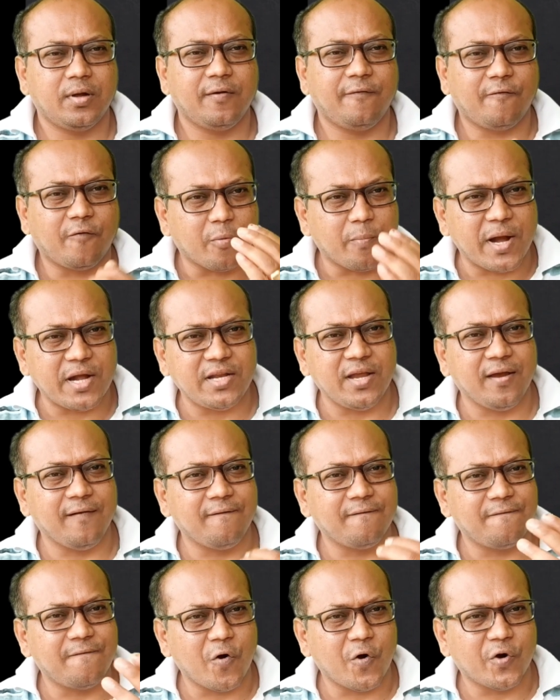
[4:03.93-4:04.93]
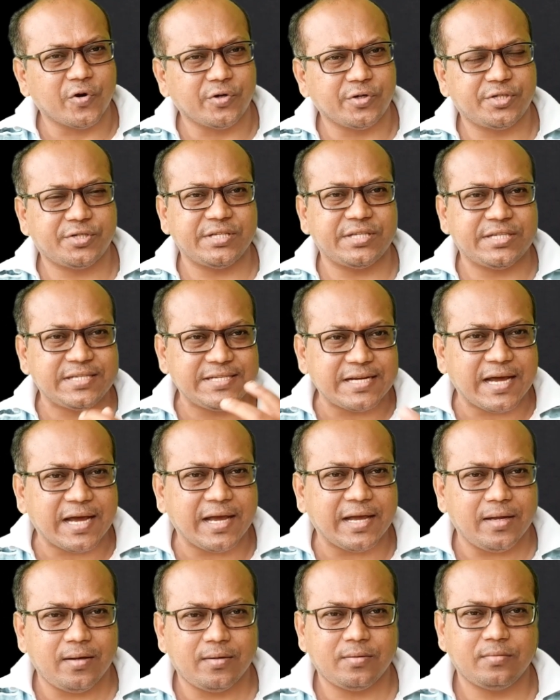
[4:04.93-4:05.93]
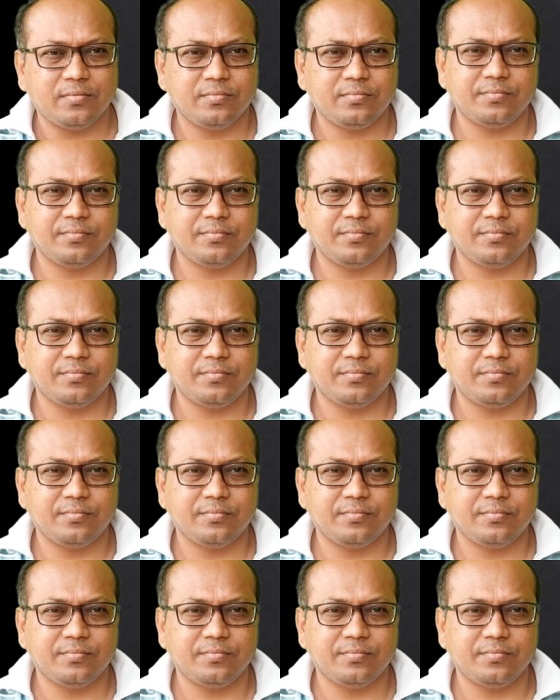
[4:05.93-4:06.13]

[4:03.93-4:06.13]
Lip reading: formatting, fonts, style,